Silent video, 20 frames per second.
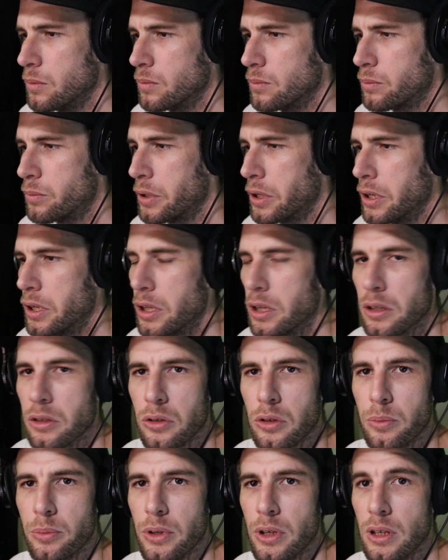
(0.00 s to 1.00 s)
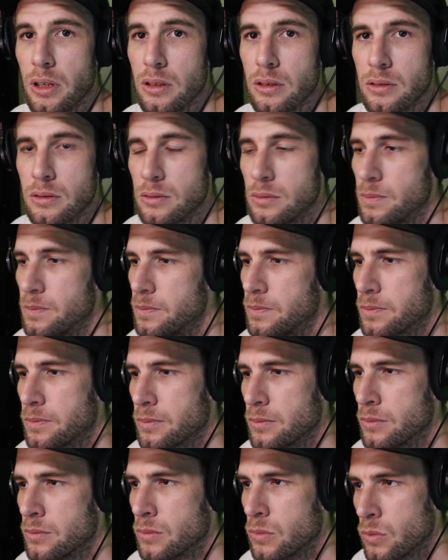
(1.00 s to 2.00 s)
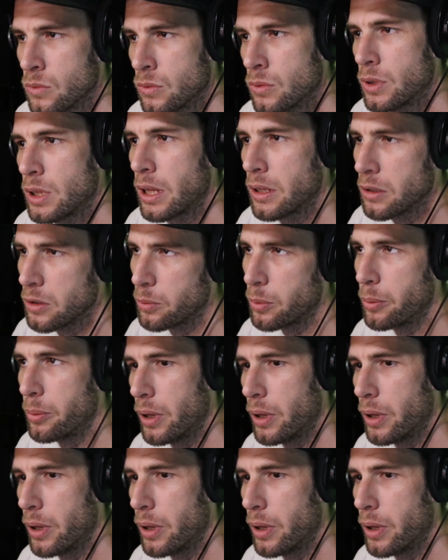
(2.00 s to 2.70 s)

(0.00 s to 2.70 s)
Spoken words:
bring it in a little bit, sounds a little bit